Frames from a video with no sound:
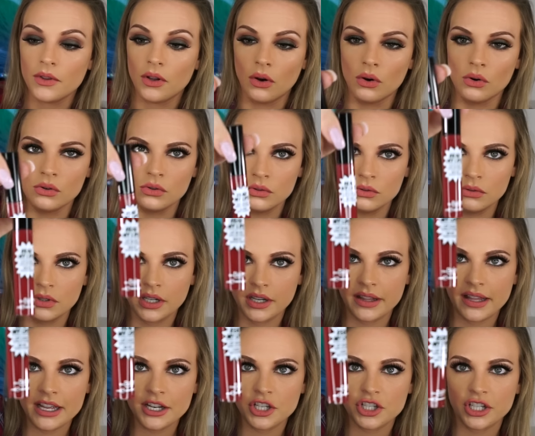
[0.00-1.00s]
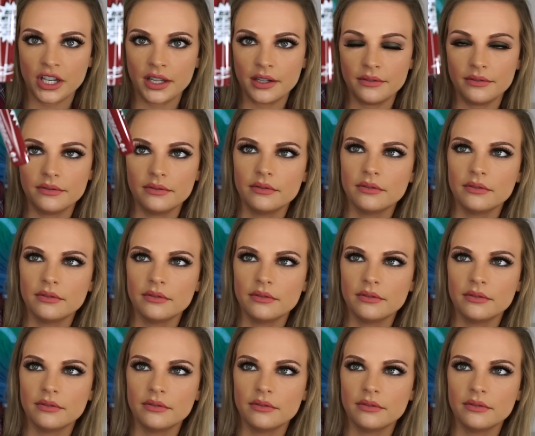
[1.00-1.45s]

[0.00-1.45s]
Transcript: Oh, look at that shit.